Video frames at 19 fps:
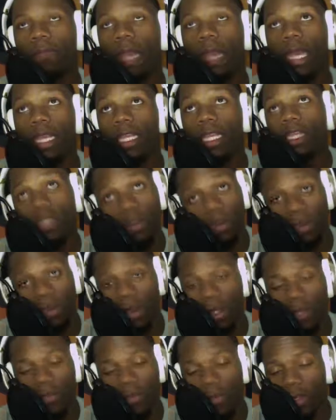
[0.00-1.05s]
like he's a
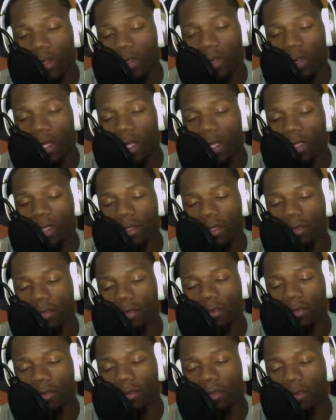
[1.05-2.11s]
Bird's first ballot
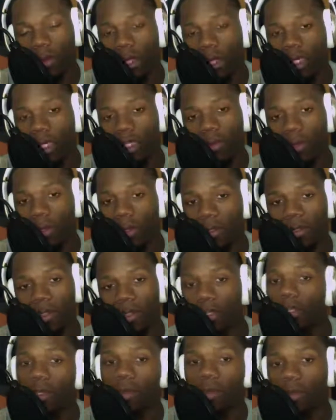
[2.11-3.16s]
greatest special
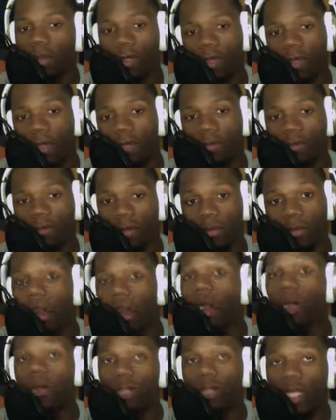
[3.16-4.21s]
team player of
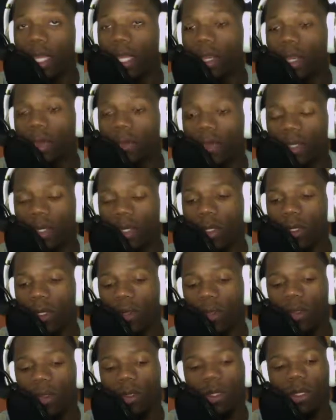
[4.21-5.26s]
all time.
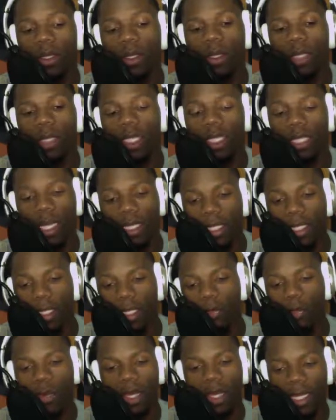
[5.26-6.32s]
So he's like
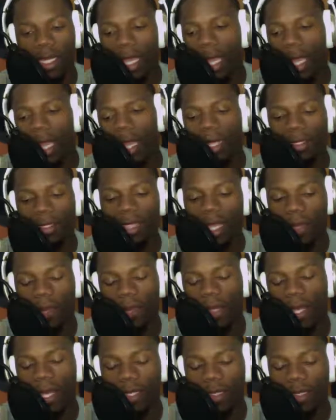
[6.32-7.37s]
that Ray Guy type
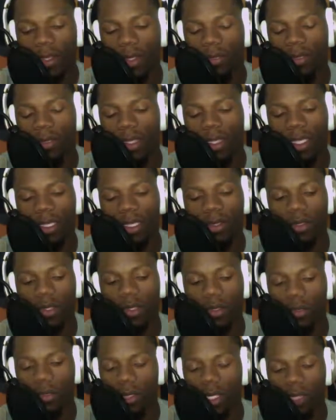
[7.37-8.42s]
guy. So I think he'll
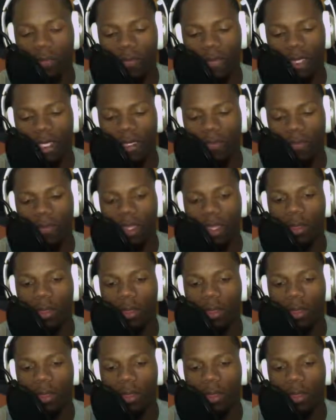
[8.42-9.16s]
get whenever he's available.